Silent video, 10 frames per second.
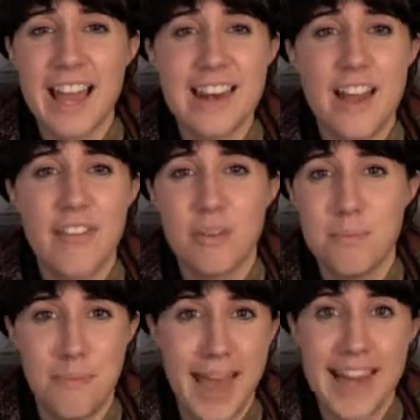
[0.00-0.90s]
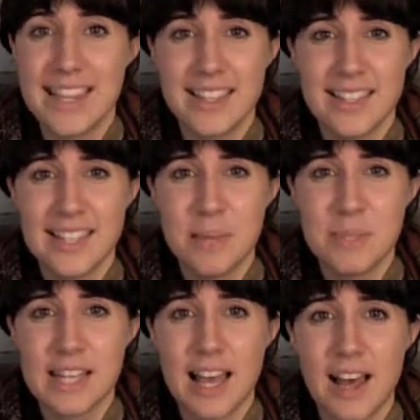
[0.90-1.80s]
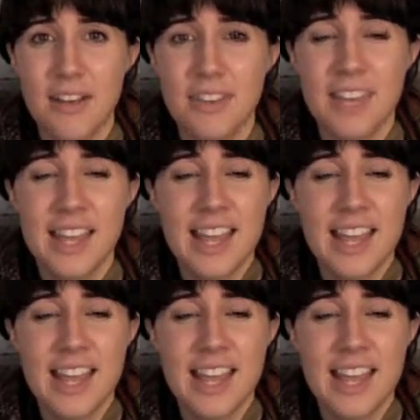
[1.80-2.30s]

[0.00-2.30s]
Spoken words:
had never been in the Deep South.